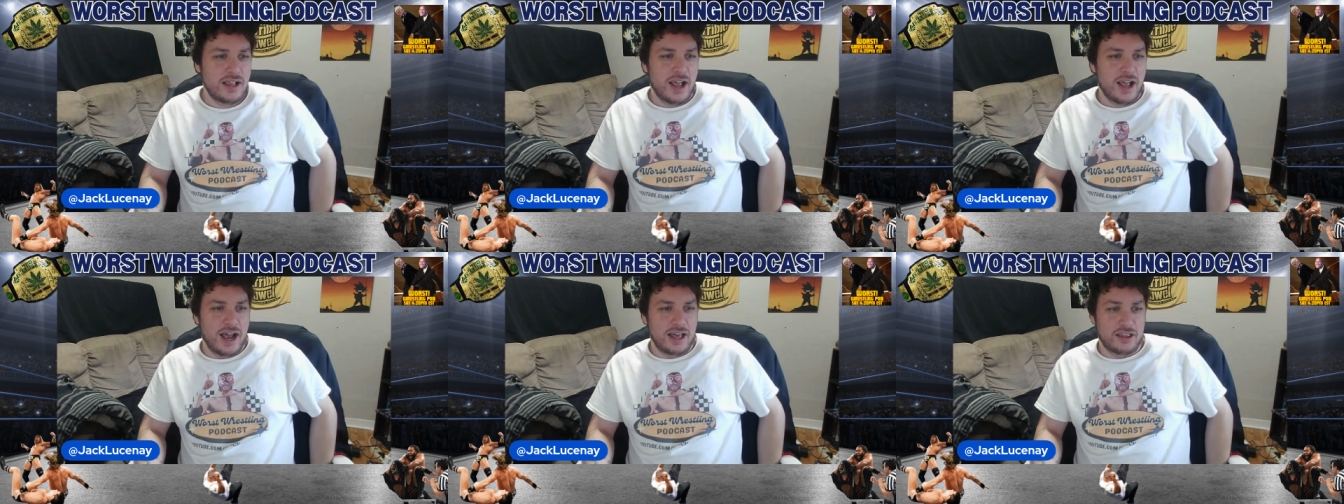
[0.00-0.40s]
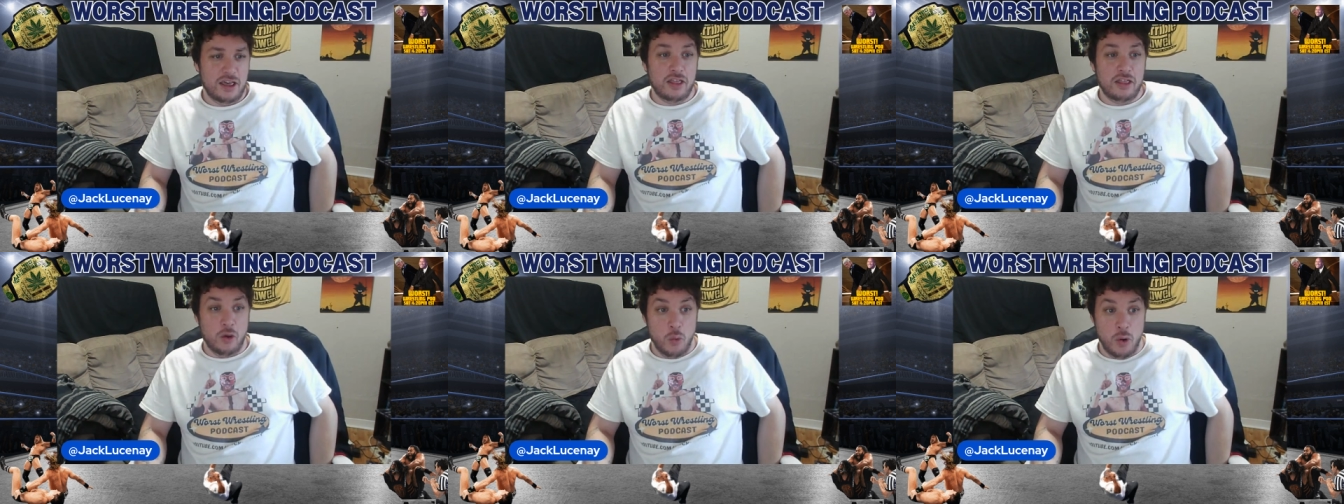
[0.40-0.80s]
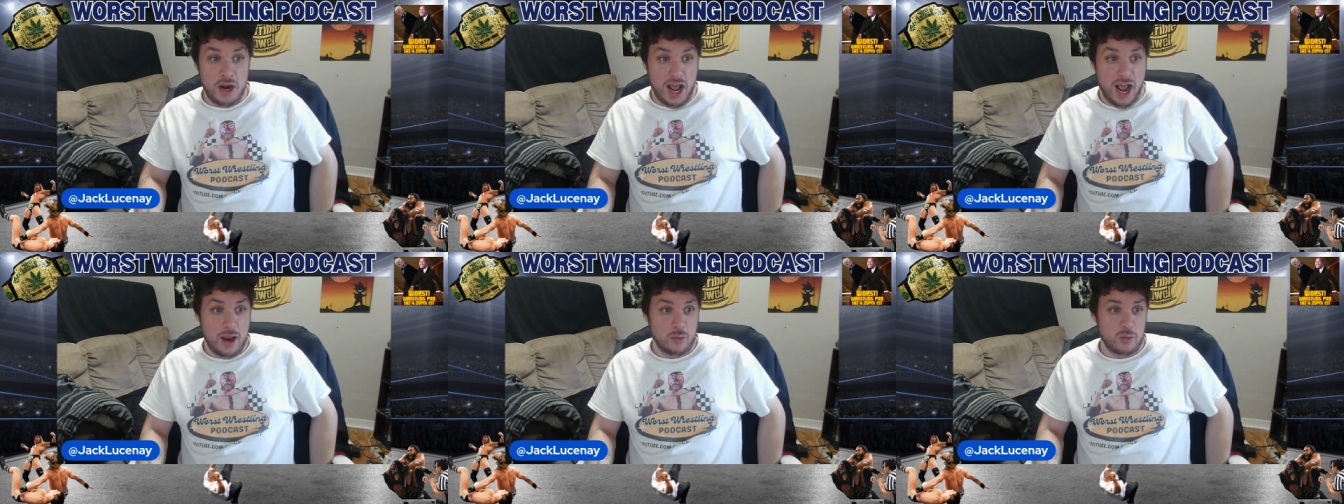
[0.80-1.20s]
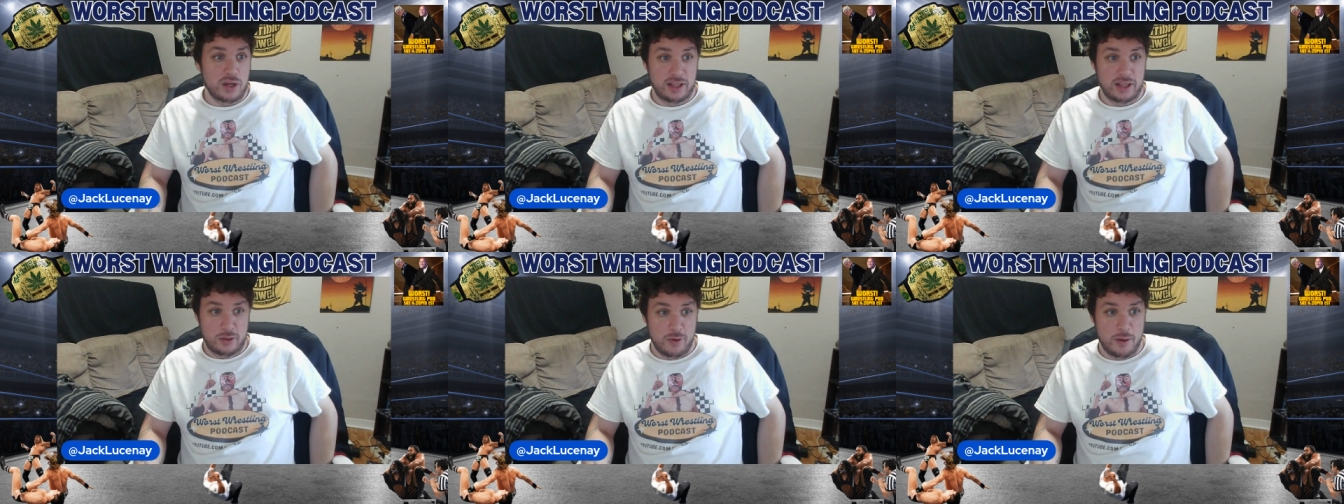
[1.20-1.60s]
The one I
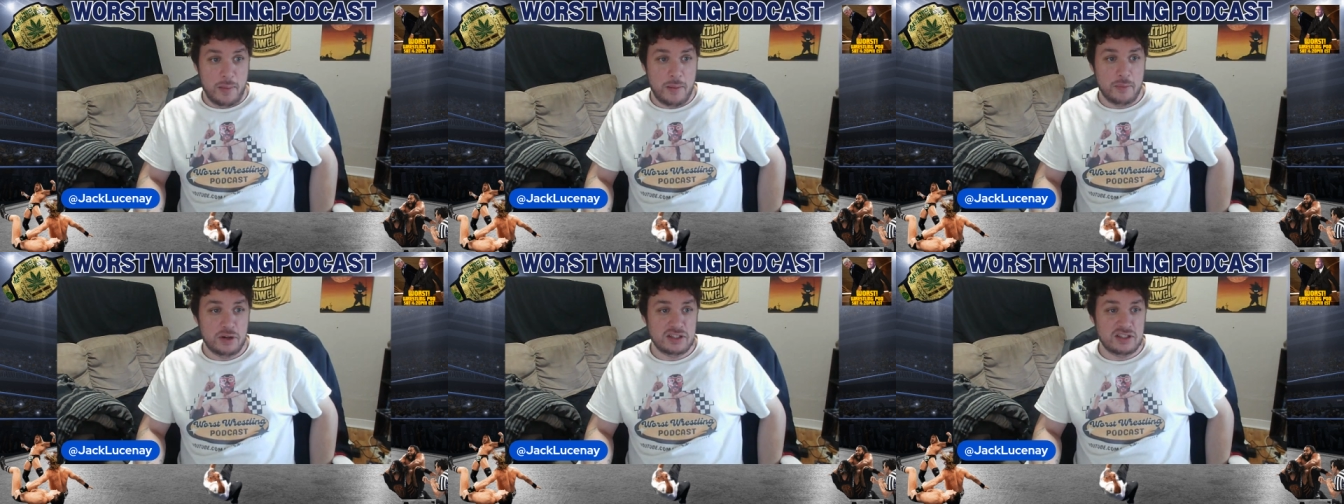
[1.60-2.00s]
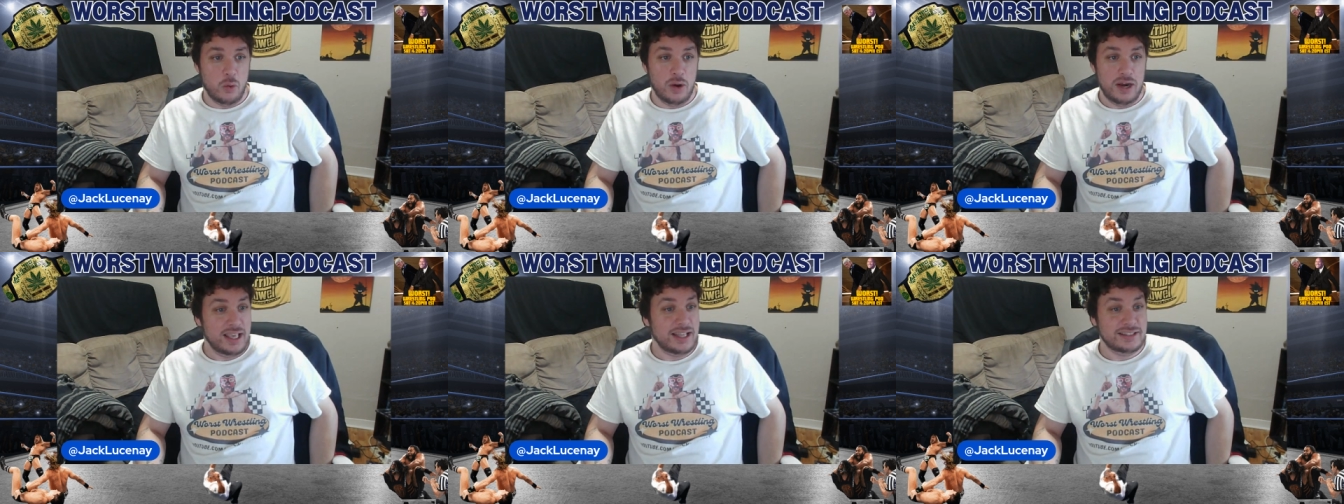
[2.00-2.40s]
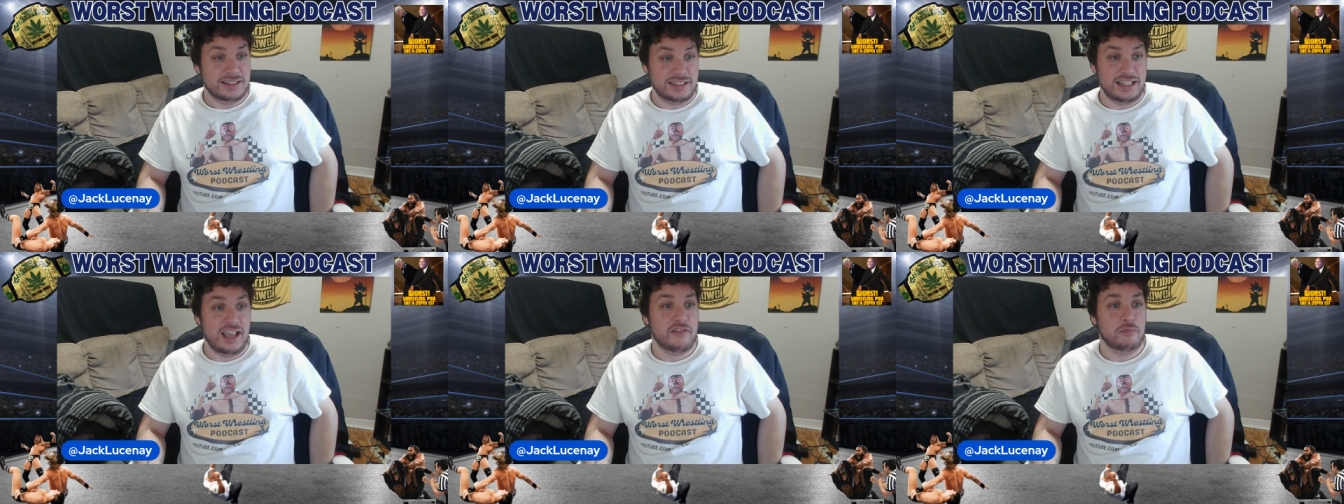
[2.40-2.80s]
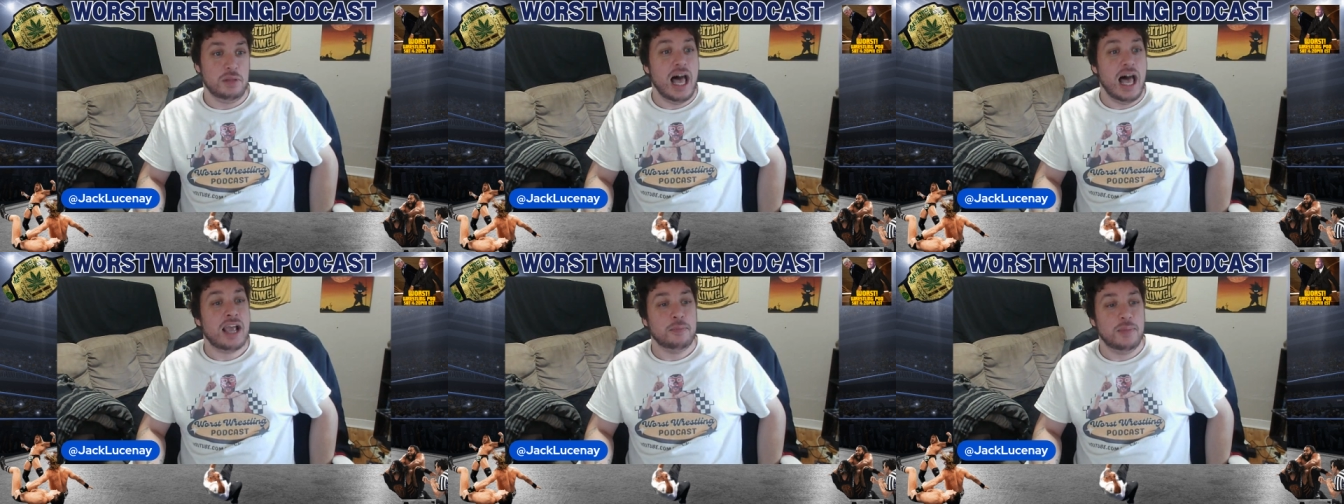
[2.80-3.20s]
really remember is the one against Steve
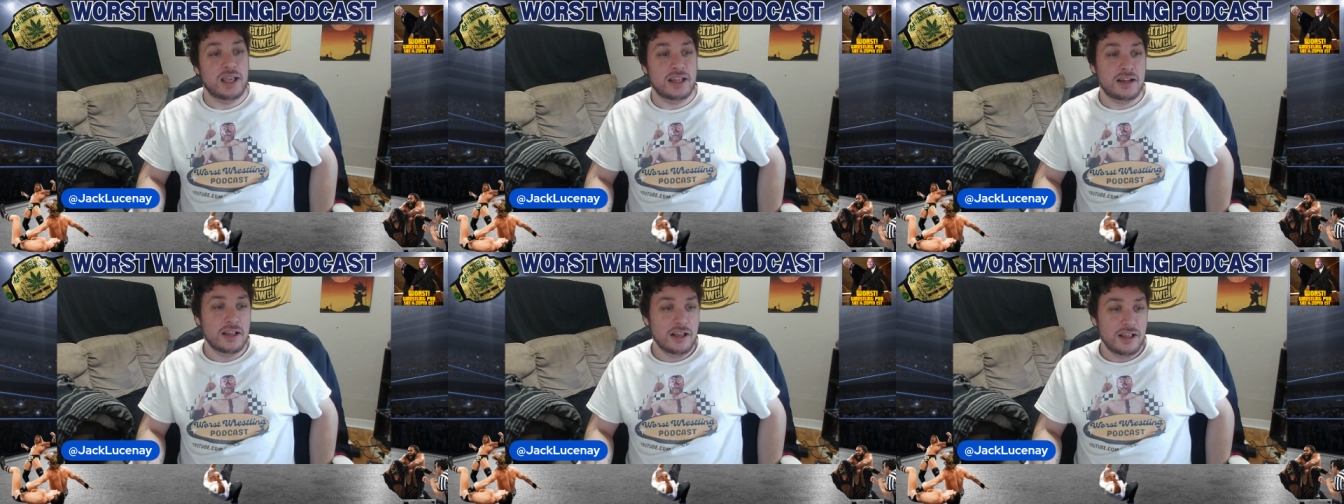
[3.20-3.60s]
Blackman.